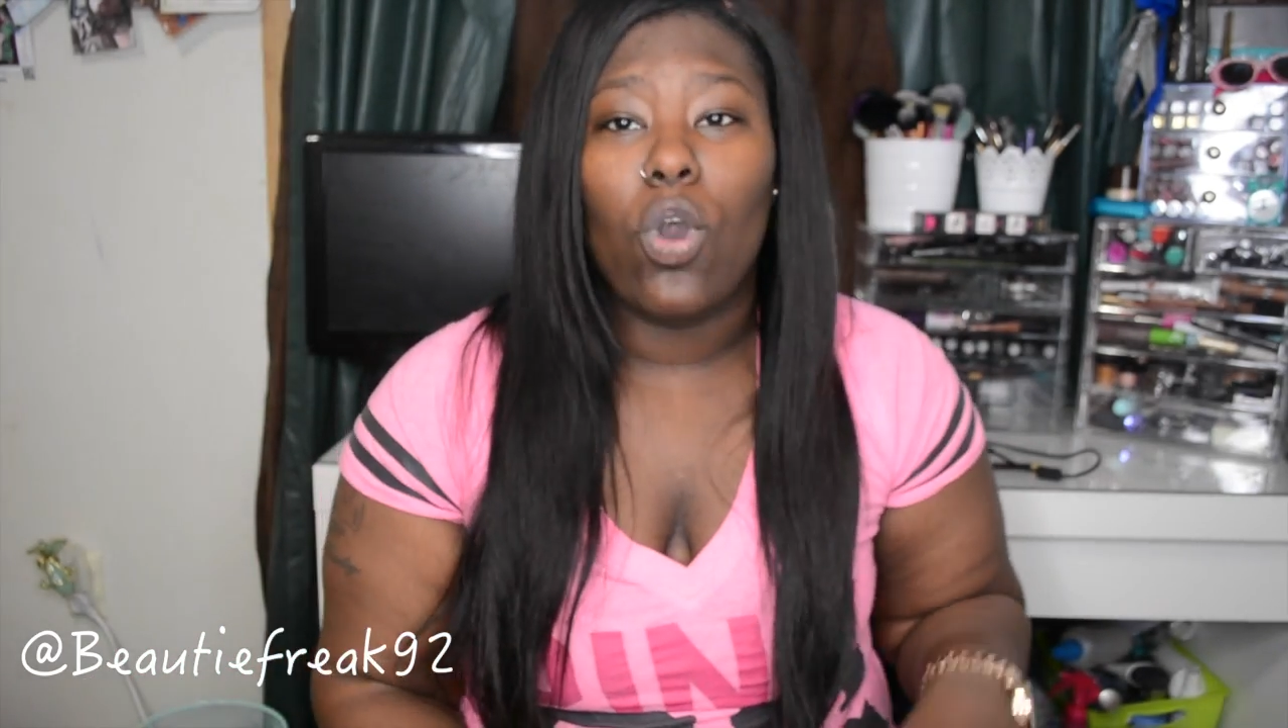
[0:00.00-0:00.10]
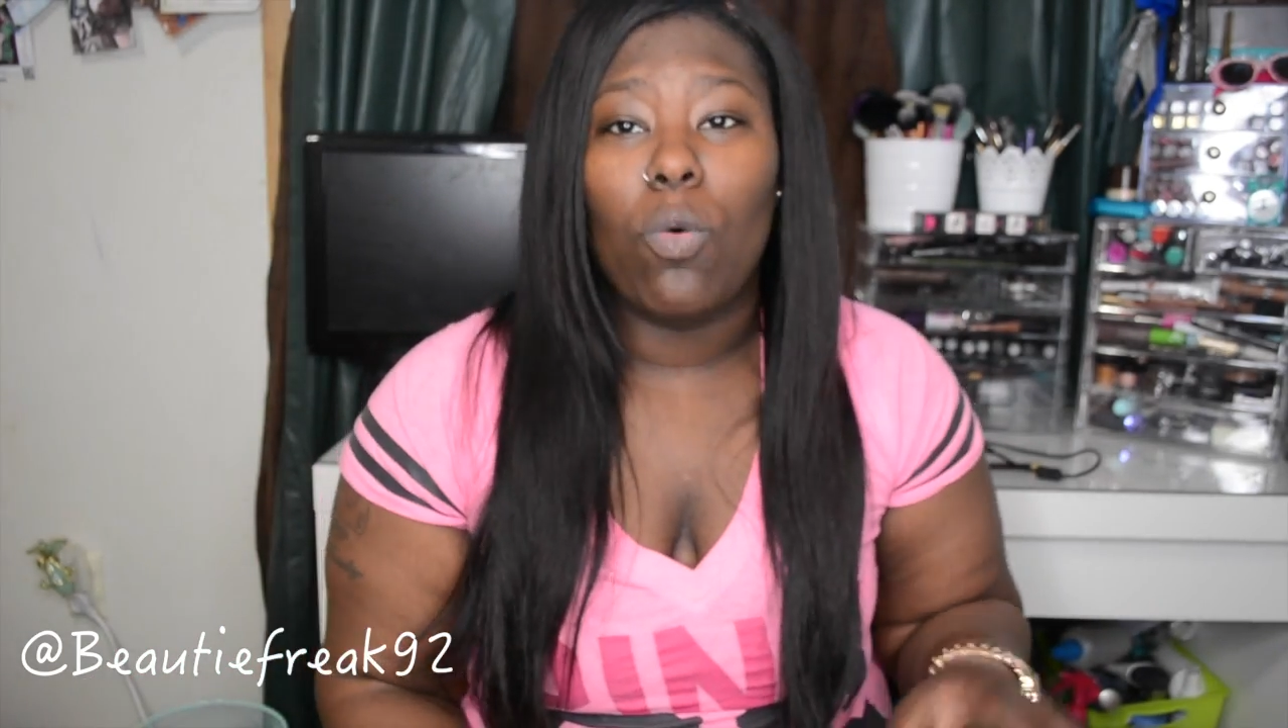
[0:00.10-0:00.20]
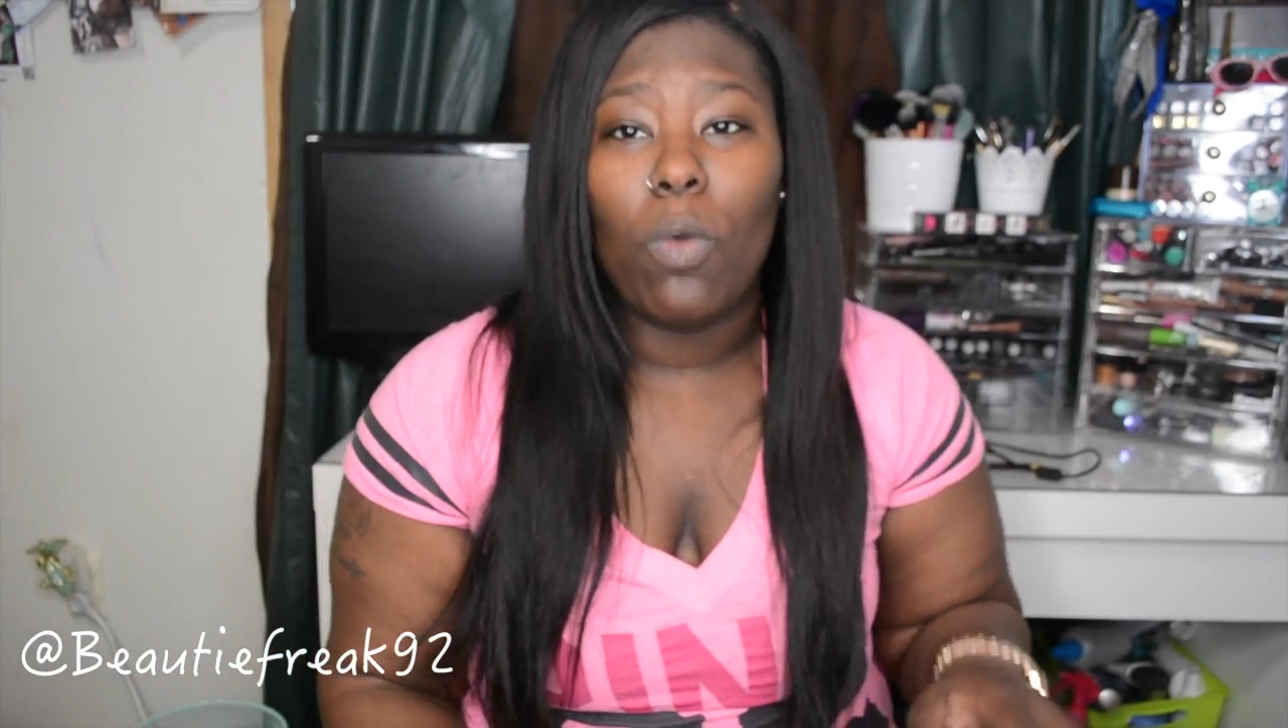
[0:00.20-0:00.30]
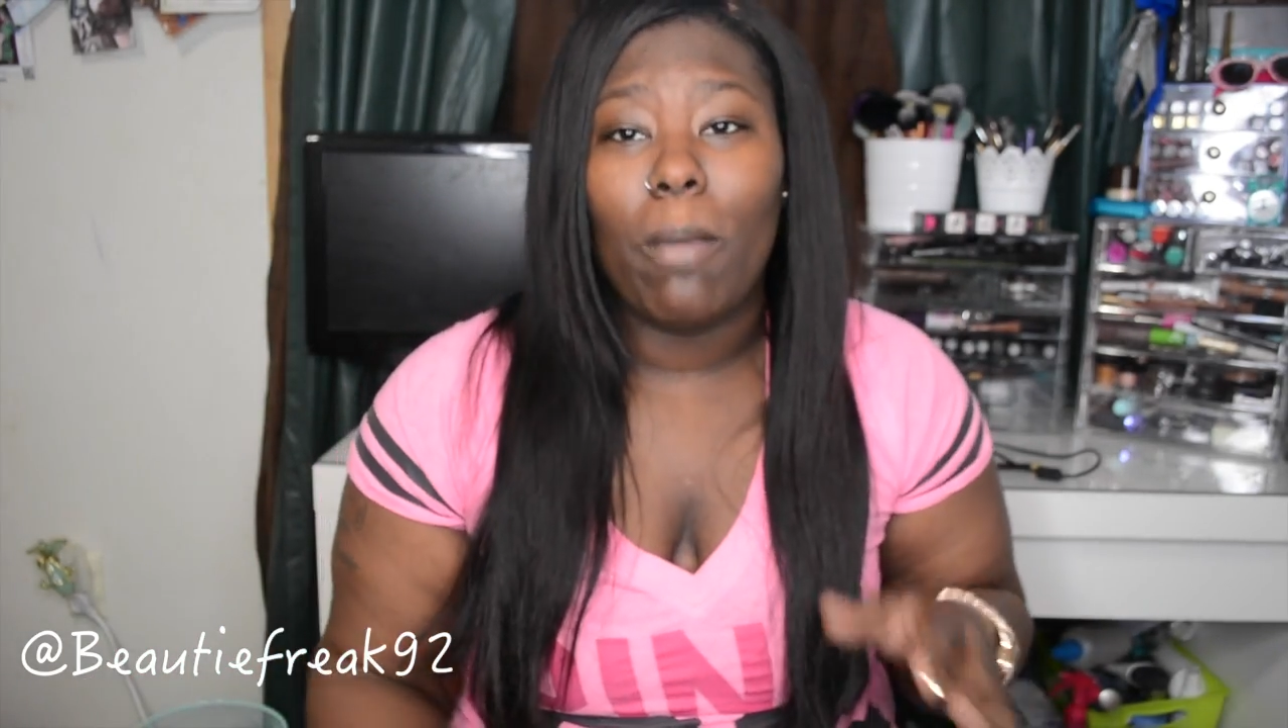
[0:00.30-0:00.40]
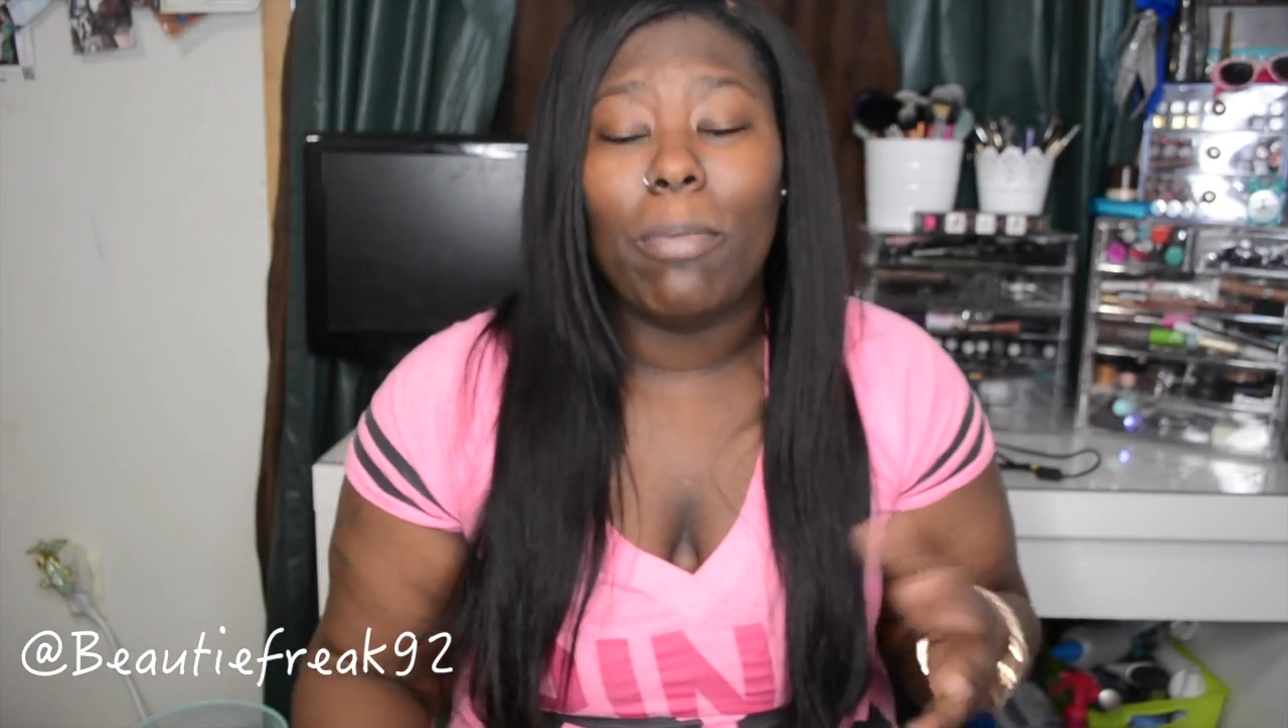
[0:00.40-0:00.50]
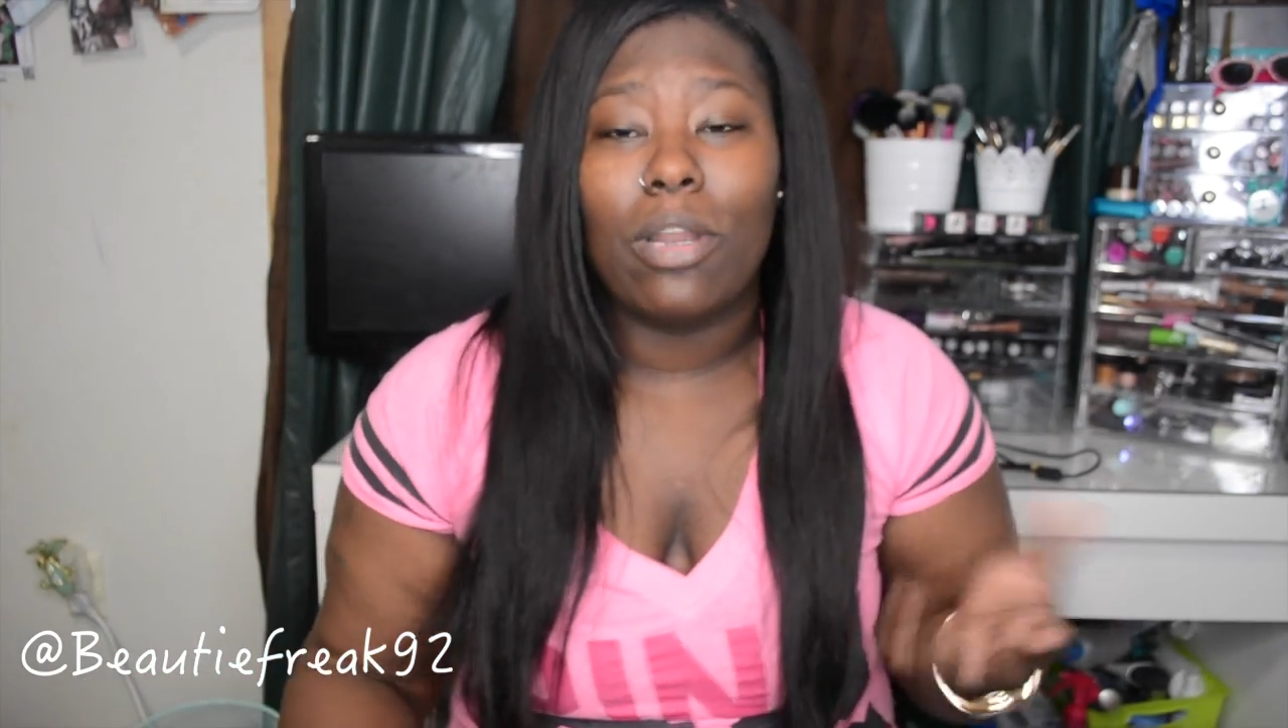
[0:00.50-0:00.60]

or what,